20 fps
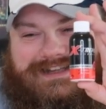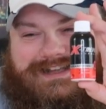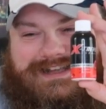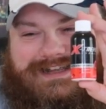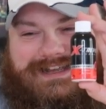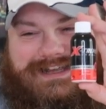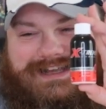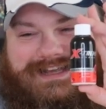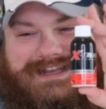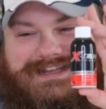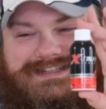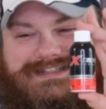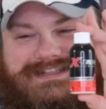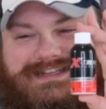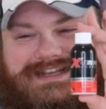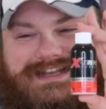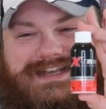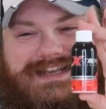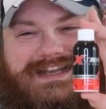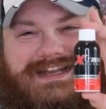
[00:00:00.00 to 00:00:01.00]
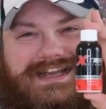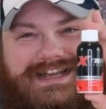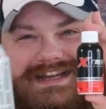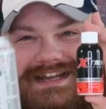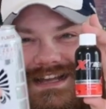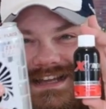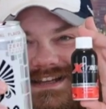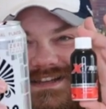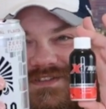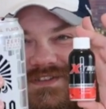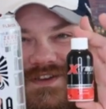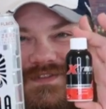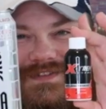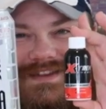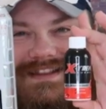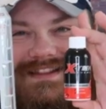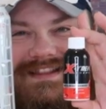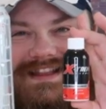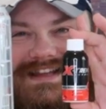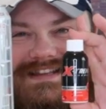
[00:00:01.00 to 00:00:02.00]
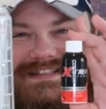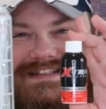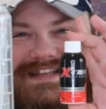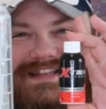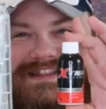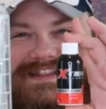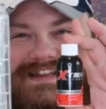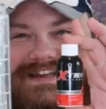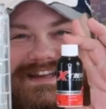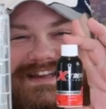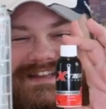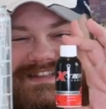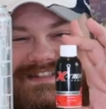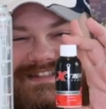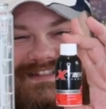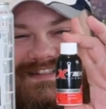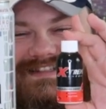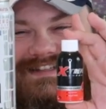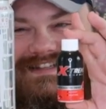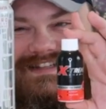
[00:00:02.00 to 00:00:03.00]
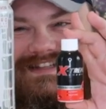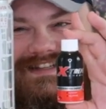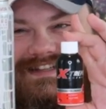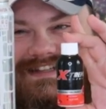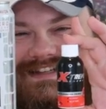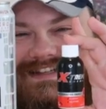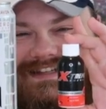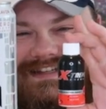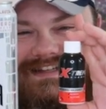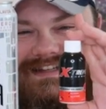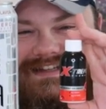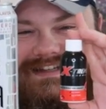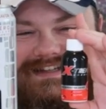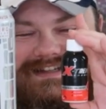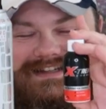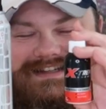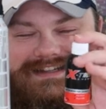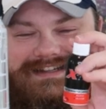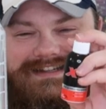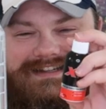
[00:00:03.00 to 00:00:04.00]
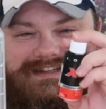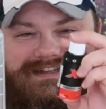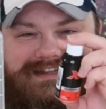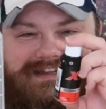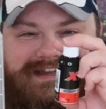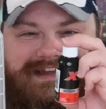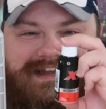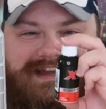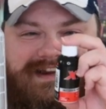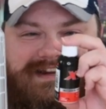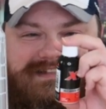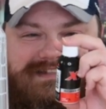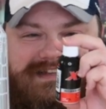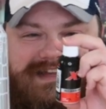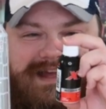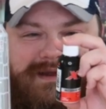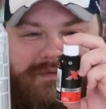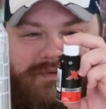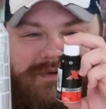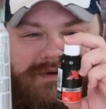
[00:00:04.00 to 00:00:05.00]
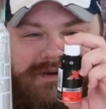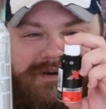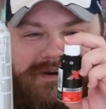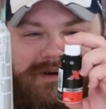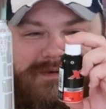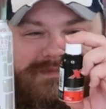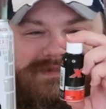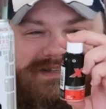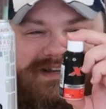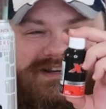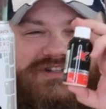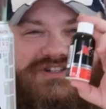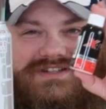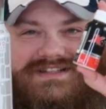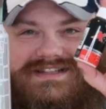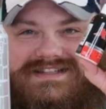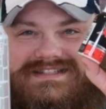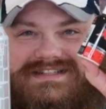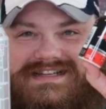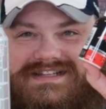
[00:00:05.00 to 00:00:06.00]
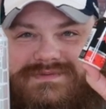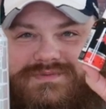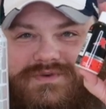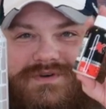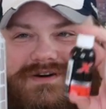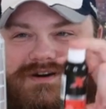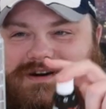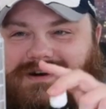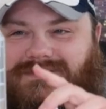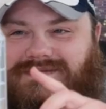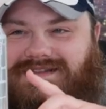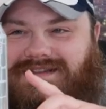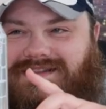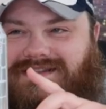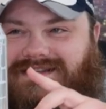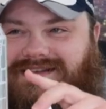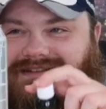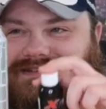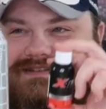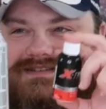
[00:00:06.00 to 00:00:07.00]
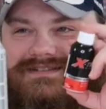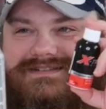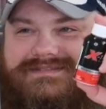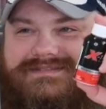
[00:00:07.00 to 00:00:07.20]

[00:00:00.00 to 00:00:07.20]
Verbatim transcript: It's just 50 less. It's 50 less than this. And it's got more carbs, actually. This has more carbs than this.